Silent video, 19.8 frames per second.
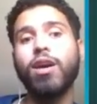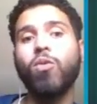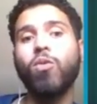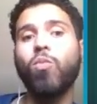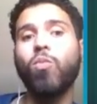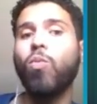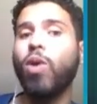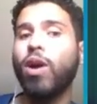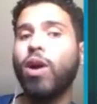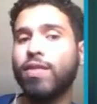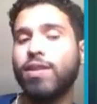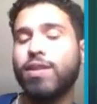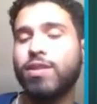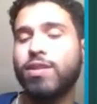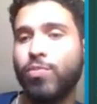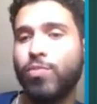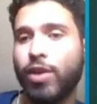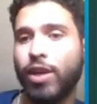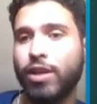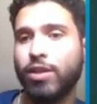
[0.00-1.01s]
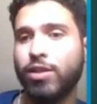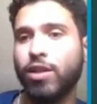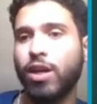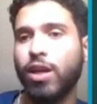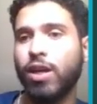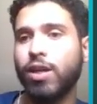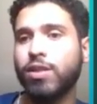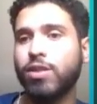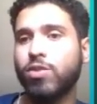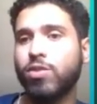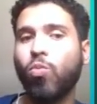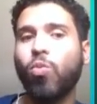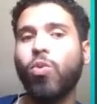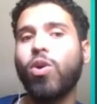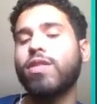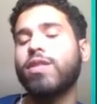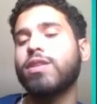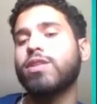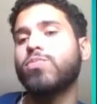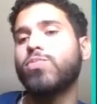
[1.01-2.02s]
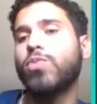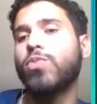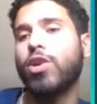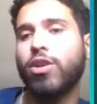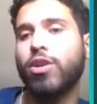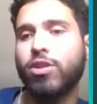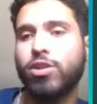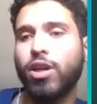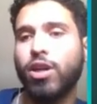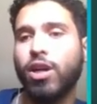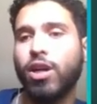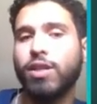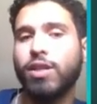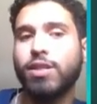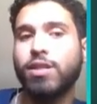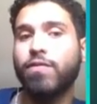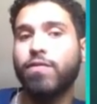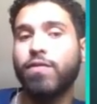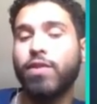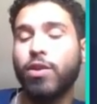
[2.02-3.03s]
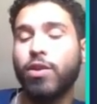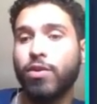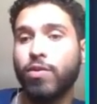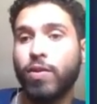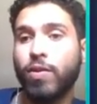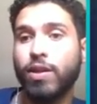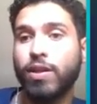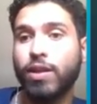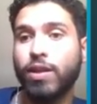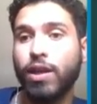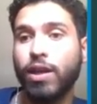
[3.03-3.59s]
what this brand does, what this product does in a very quick